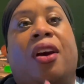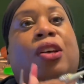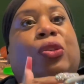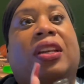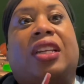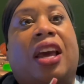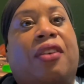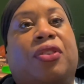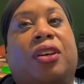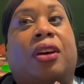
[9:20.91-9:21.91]
So I didn't have
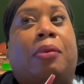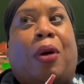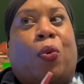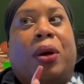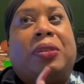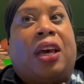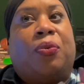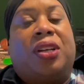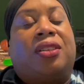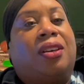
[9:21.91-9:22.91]
and my website
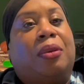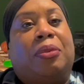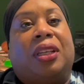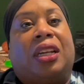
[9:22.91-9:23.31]
wasn't complete.